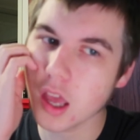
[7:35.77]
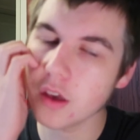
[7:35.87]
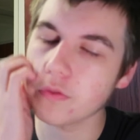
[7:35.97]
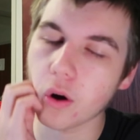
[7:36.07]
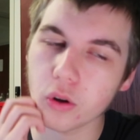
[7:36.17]

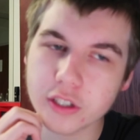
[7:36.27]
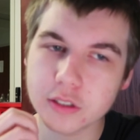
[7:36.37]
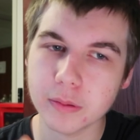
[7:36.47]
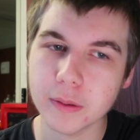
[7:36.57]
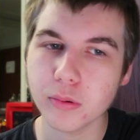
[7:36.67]
If all
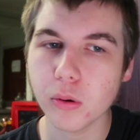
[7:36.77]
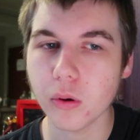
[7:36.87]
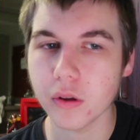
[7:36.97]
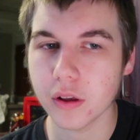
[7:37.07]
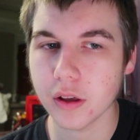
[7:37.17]
these
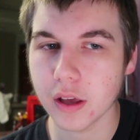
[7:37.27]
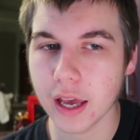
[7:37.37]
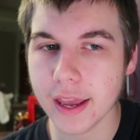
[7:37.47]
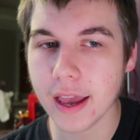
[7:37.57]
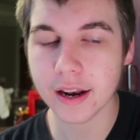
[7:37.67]
people
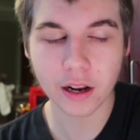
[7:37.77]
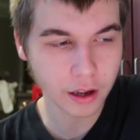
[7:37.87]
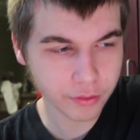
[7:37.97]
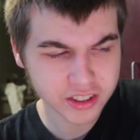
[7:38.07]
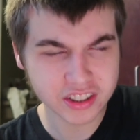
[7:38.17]
hate, and
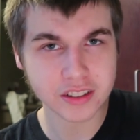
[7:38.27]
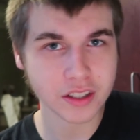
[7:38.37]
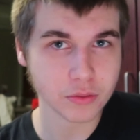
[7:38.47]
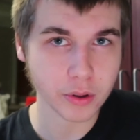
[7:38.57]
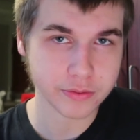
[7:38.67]
I've only seen
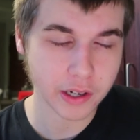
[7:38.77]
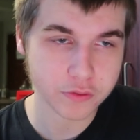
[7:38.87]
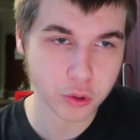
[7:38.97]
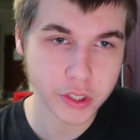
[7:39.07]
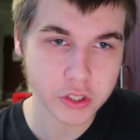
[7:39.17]
like, what,
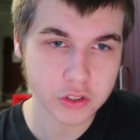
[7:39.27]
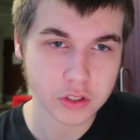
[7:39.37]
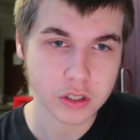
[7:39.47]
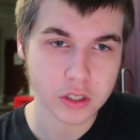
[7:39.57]
5 tweets?